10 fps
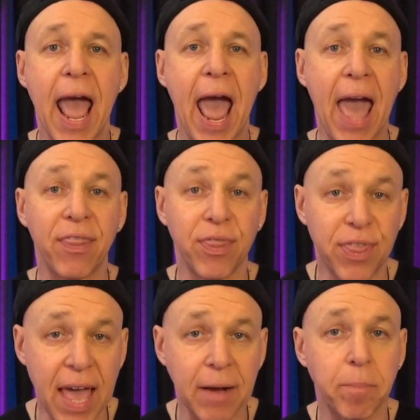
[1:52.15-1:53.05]
and
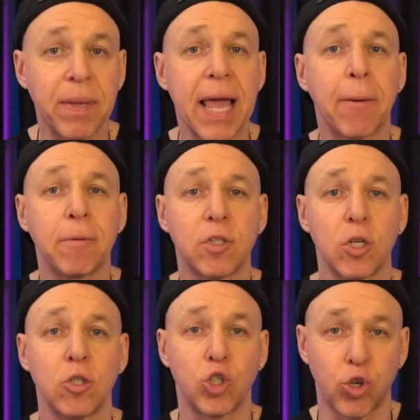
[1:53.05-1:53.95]
then be able
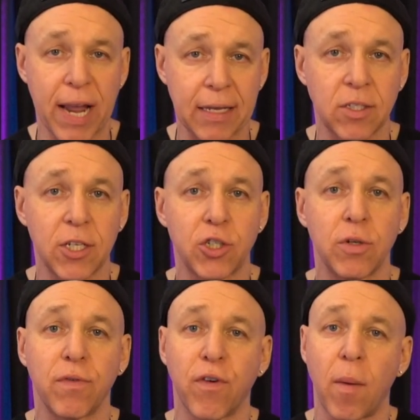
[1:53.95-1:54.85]
to
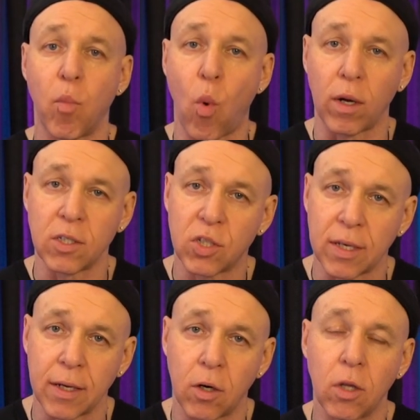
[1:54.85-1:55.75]
transition from one
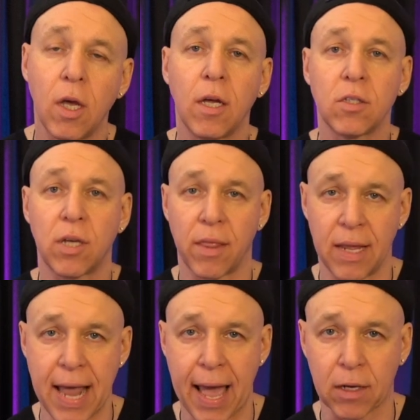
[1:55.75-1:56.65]
skill to the
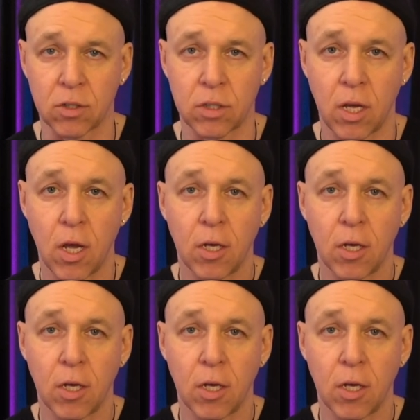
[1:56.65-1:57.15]
next.